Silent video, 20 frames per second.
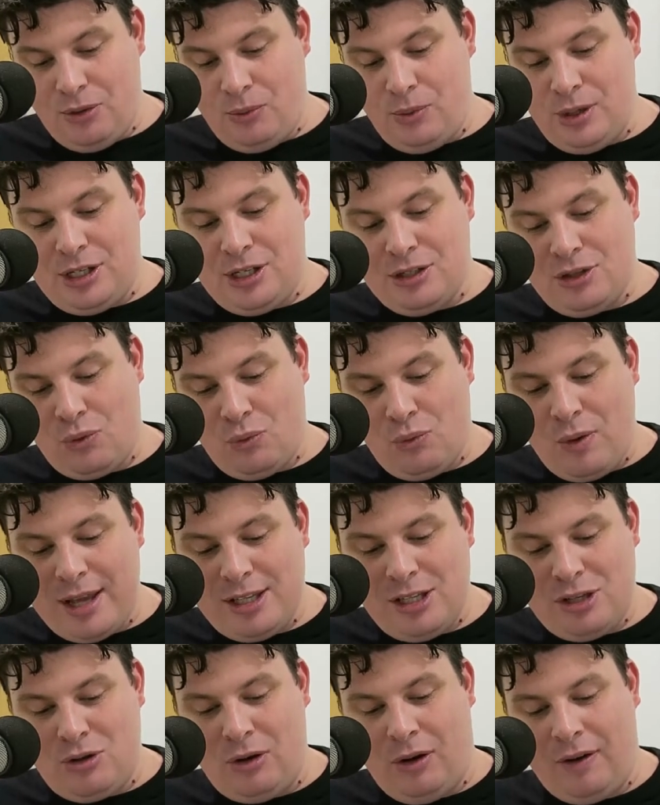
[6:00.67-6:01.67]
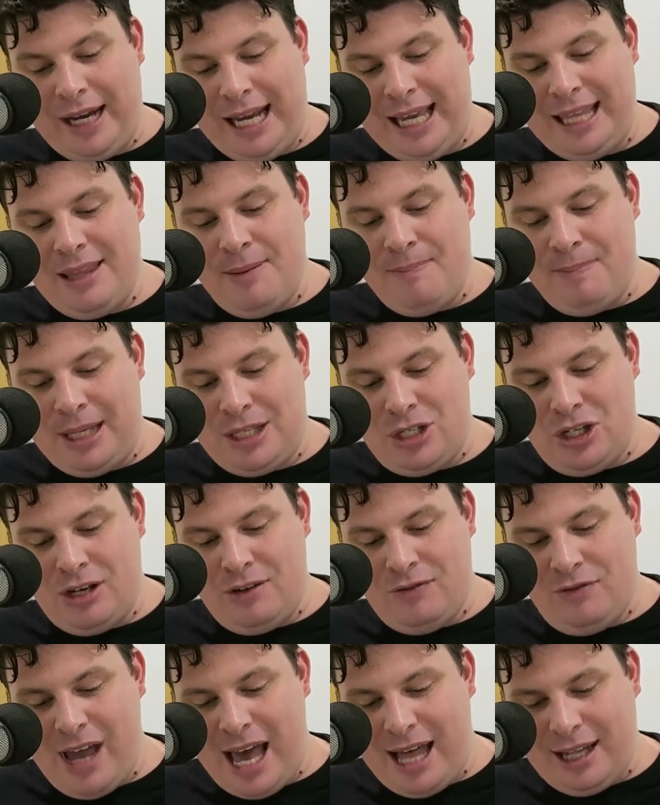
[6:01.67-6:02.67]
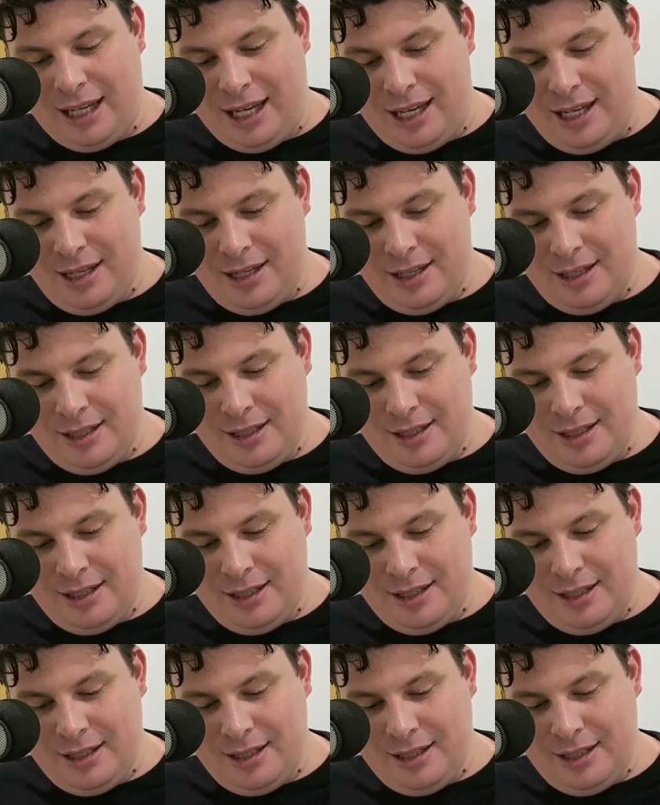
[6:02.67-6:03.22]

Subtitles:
which is a restaurant in the Mitchin Valley.